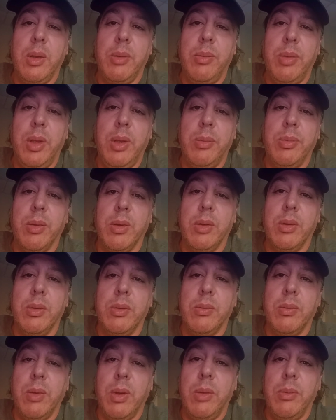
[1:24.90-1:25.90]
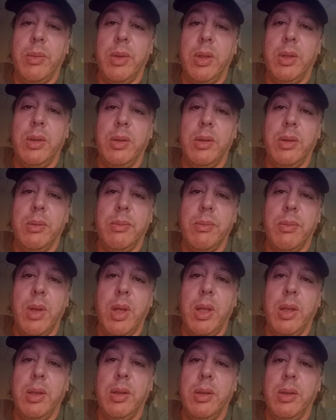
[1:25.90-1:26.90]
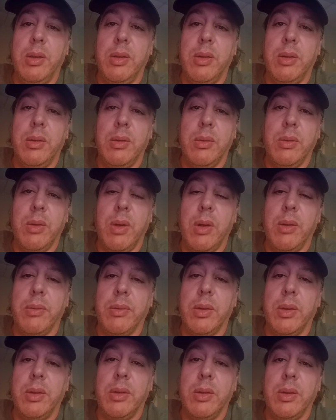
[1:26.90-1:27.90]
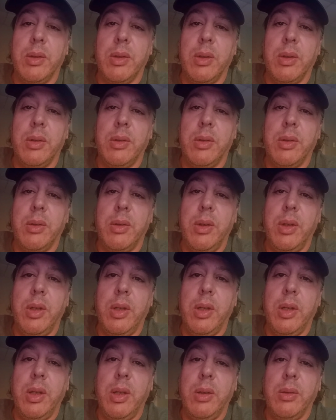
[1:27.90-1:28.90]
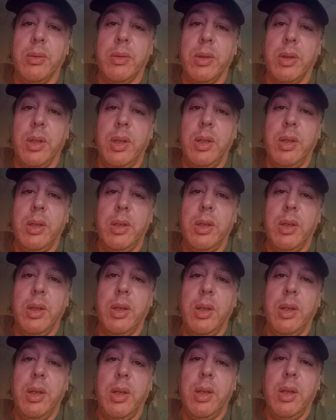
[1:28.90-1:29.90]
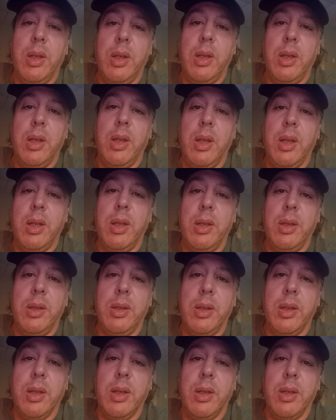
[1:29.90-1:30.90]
people, women, men, whoever, are treated equally. And